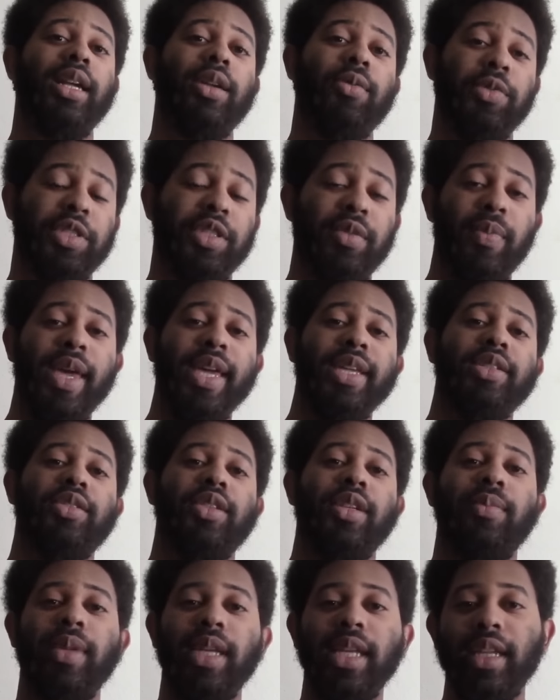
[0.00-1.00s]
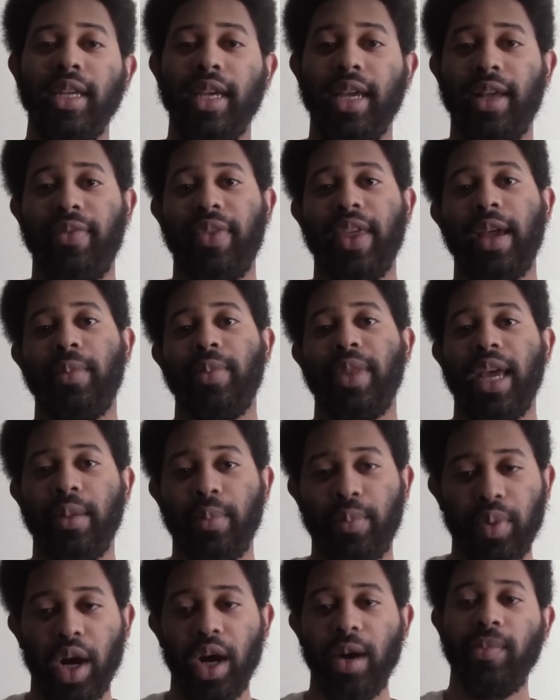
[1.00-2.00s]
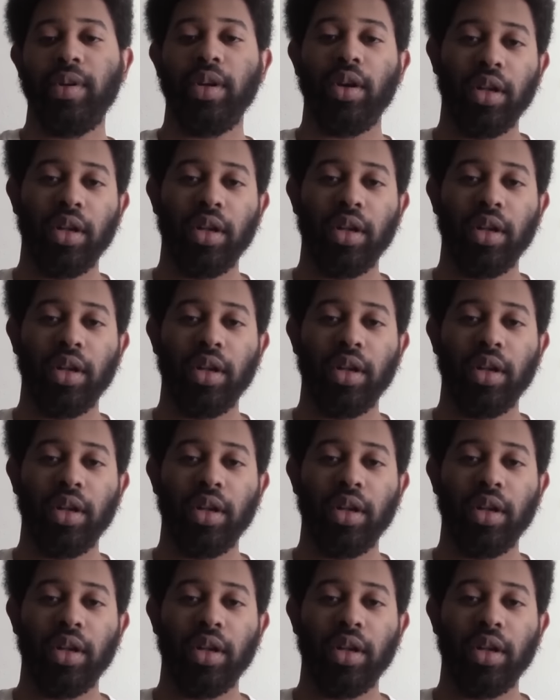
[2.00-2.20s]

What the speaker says: was the mainstream media that pumped